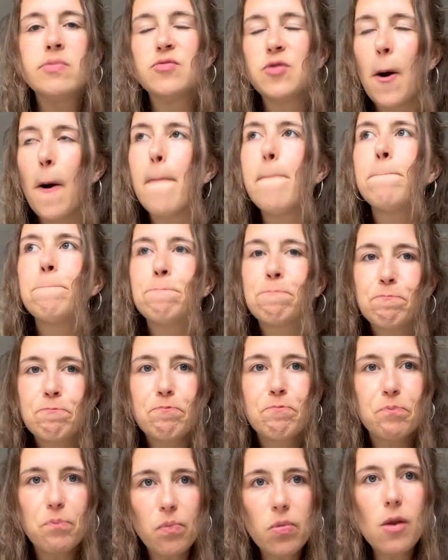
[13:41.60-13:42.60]
No,
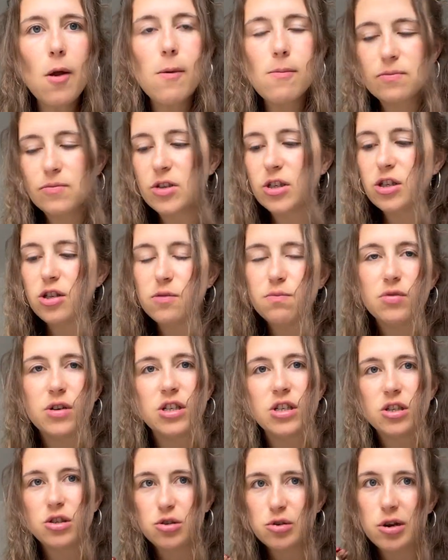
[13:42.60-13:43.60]
this
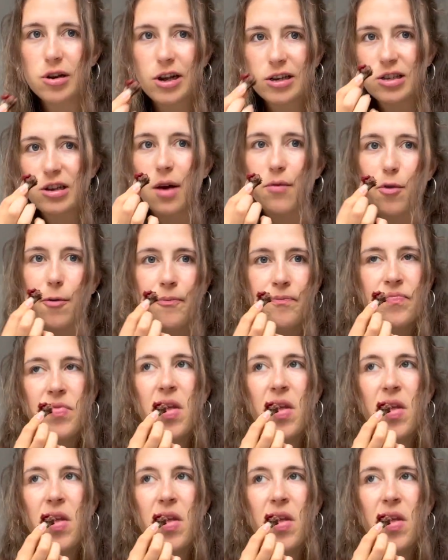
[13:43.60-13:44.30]
brings it to the next level.